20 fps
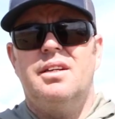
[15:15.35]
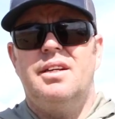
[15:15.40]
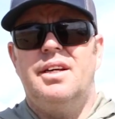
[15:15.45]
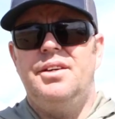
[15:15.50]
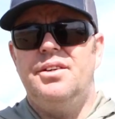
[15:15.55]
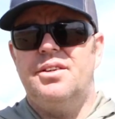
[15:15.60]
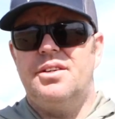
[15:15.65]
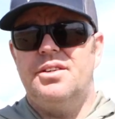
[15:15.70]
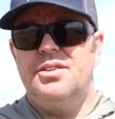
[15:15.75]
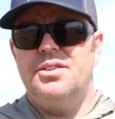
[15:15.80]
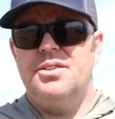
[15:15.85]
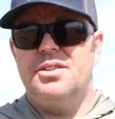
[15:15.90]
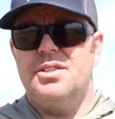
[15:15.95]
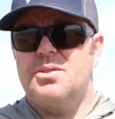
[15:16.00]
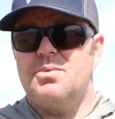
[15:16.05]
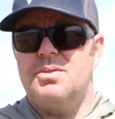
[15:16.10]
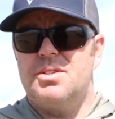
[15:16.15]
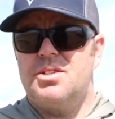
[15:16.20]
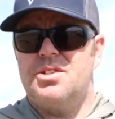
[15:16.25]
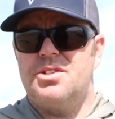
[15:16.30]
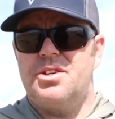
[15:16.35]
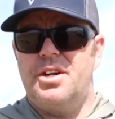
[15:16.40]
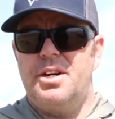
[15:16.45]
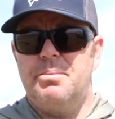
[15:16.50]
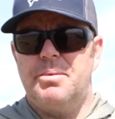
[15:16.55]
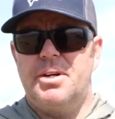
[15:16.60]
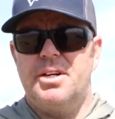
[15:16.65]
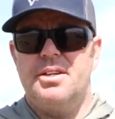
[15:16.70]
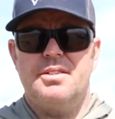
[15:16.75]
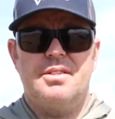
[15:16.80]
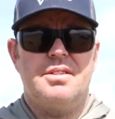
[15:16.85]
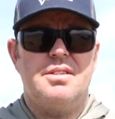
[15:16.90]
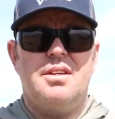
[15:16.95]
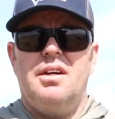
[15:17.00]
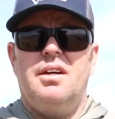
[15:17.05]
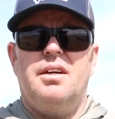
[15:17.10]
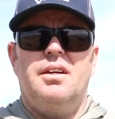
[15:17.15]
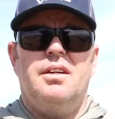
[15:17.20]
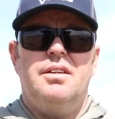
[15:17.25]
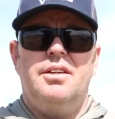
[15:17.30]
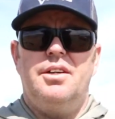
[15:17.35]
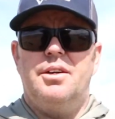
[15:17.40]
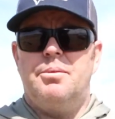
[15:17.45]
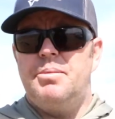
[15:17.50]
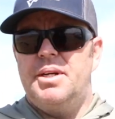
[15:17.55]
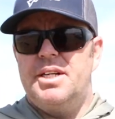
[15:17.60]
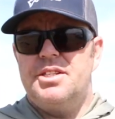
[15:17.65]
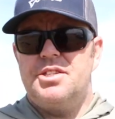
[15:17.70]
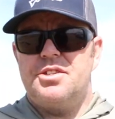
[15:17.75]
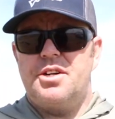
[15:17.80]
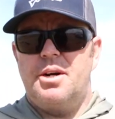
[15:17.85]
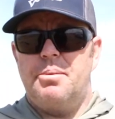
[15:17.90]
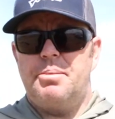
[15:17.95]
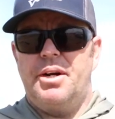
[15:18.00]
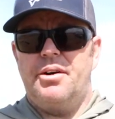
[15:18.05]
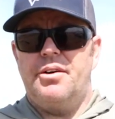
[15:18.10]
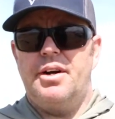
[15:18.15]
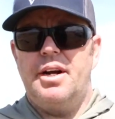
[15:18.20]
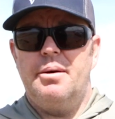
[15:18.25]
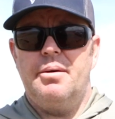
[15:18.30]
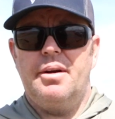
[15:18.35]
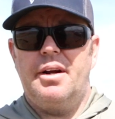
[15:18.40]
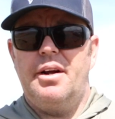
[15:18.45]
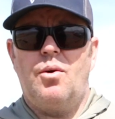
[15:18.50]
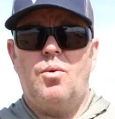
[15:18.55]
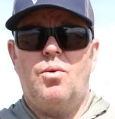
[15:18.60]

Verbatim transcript: Now you can do this with streamers, your mid-stripping rig,